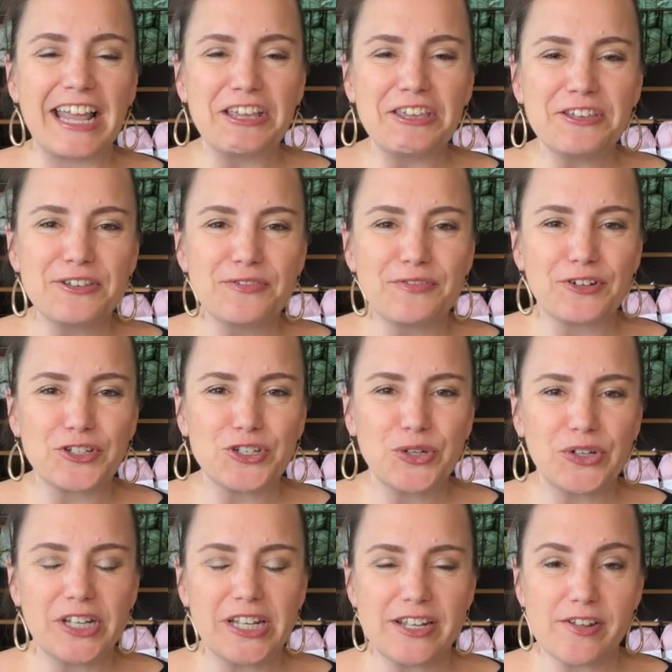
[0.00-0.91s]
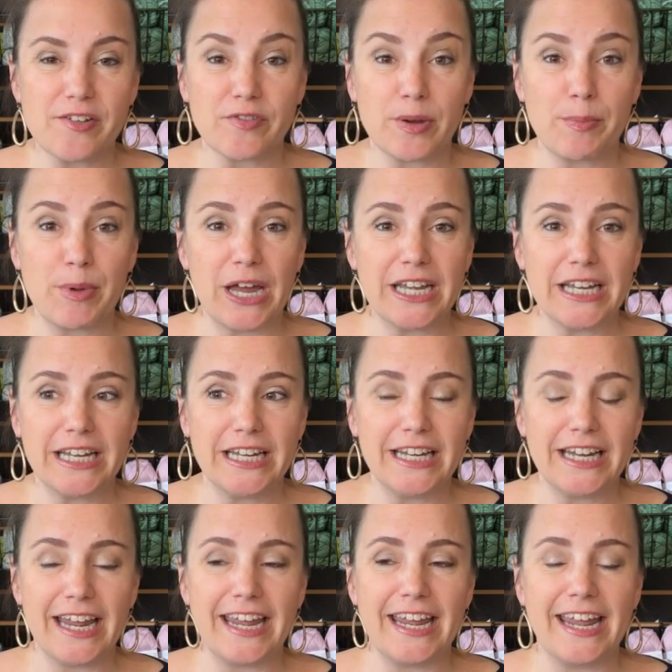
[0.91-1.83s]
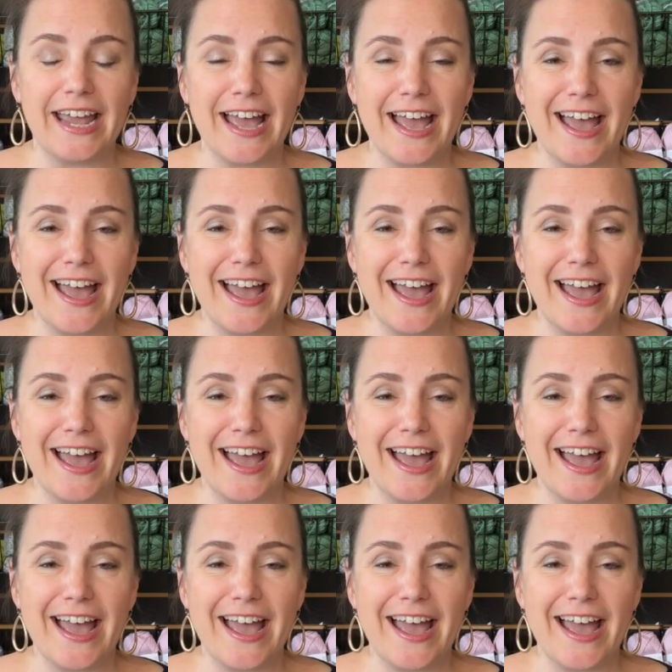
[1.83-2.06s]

Thank you for tuning in, everybody.